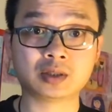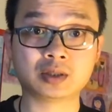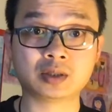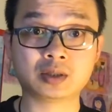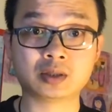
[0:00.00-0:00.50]

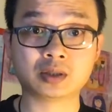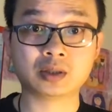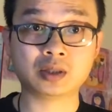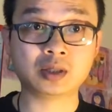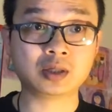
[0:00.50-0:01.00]
The
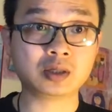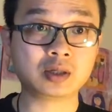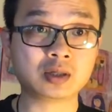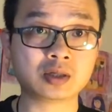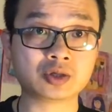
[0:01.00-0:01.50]

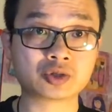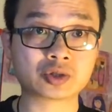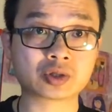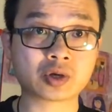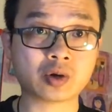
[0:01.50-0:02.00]

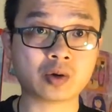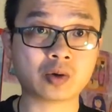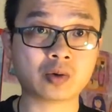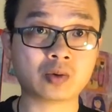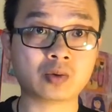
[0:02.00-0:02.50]
English
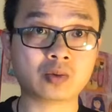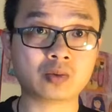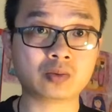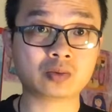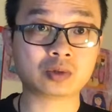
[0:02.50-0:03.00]

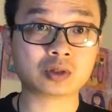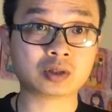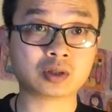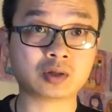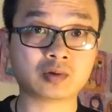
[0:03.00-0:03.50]
code
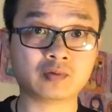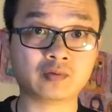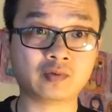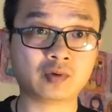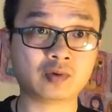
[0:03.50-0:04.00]
of
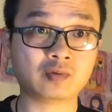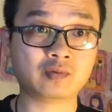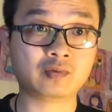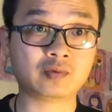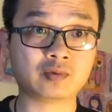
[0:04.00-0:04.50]
phone
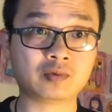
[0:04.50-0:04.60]
Fu.